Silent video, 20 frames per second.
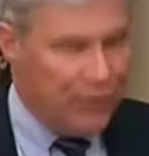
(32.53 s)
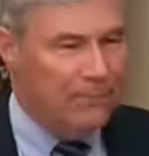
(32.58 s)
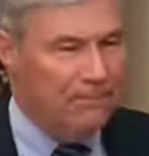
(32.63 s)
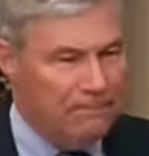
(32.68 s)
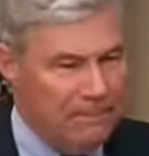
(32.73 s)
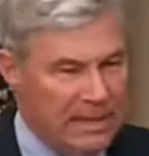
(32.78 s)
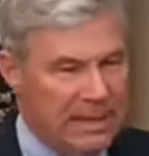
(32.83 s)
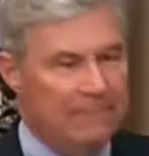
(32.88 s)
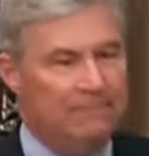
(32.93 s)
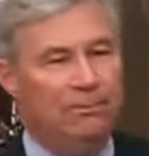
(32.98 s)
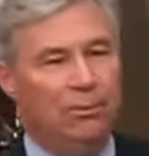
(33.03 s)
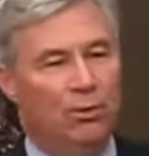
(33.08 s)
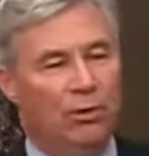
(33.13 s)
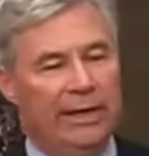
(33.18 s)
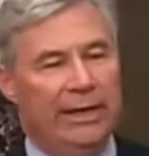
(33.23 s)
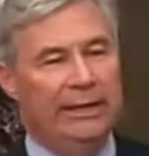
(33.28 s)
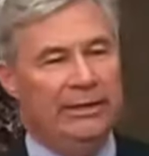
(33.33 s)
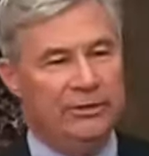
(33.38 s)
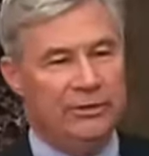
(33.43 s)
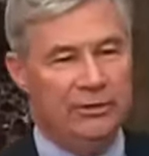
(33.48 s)
the
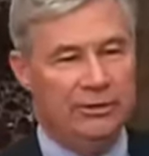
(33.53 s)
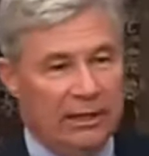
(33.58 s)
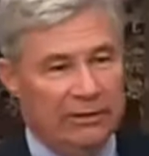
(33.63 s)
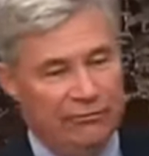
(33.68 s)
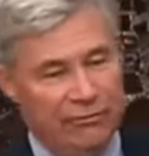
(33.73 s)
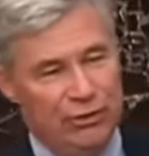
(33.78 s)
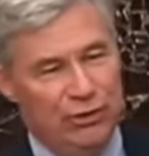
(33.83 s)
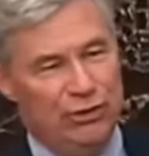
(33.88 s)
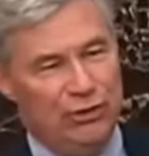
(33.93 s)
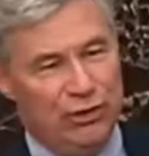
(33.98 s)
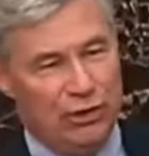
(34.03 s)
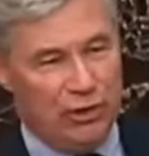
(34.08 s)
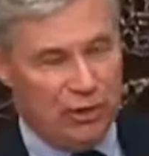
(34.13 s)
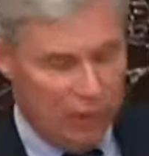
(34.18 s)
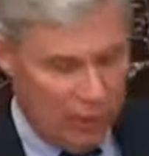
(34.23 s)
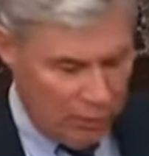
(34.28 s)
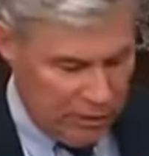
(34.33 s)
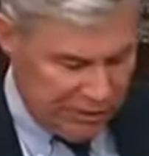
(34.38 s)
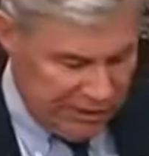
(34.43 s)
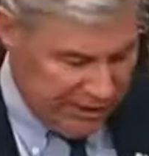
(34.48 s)
midpoint of the
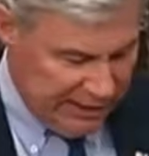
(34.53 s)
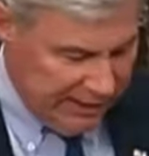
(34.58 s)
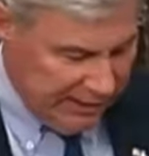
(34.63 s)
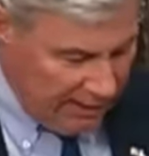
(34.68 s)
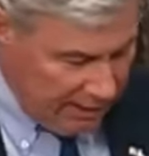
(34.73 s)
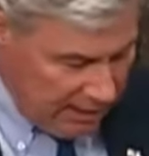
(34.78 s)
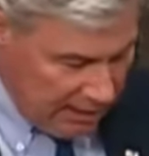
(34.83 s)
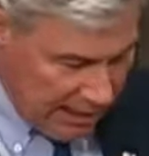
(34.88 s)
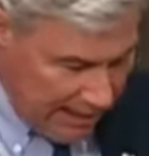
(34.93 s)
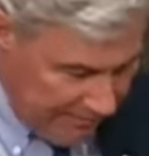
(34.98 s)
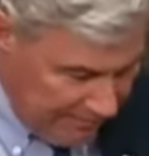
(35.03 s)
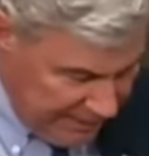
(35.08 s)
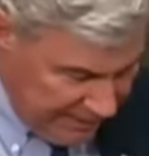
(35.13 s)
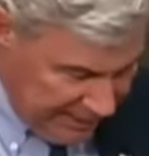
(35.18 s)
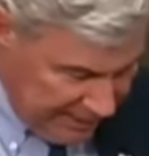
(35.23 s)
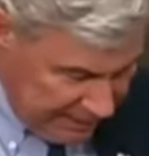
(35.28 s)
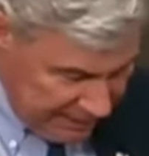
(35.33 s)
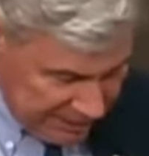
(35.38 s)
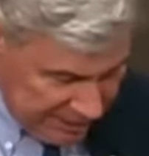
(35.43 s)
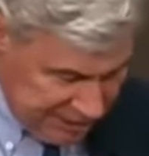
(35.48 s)
jacuzzi
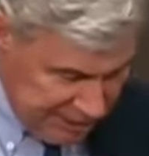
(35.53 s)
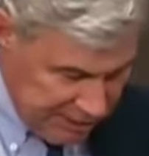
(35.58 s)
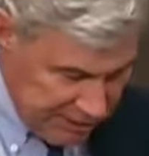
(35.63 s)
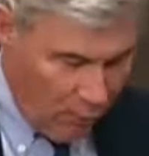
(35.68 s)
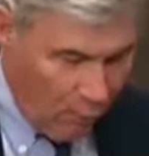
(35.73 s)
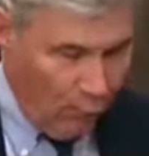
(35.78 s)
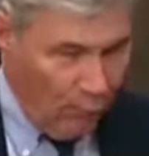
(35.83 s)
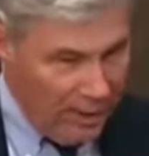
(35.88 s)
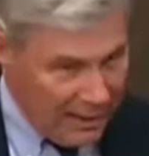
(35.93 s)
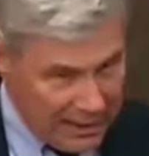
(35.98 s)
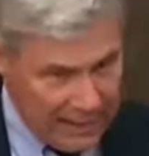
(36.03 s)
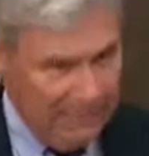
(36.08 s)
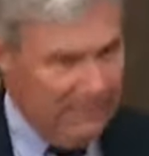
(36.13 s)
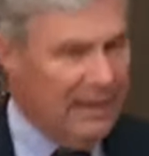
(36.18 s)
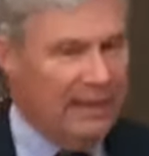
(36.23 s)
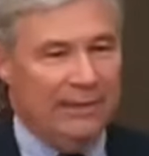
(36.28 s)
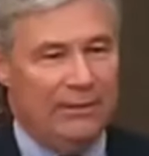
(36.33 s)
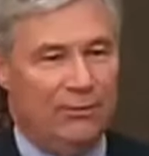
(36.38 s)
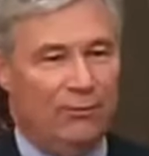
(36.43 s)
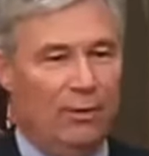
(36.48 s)
company's
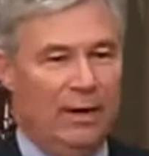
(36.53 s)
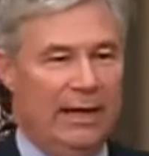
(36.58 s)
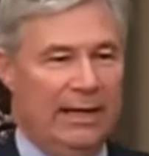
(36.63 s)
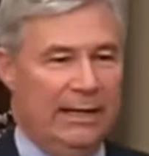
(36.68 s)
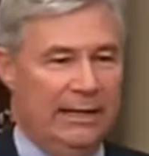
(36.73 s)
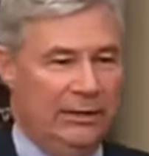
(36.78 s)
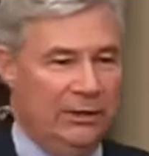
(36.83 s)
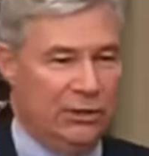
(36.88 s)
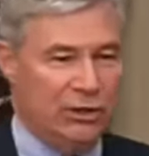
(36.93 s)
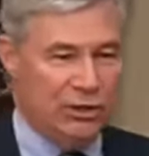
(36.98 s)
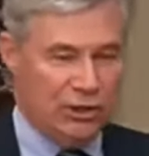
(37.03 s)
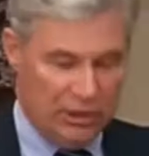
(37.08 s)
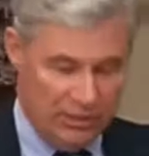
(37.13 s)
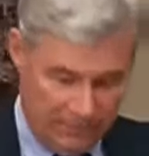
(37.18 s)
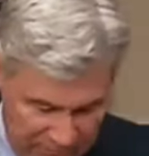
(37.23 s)
recommended range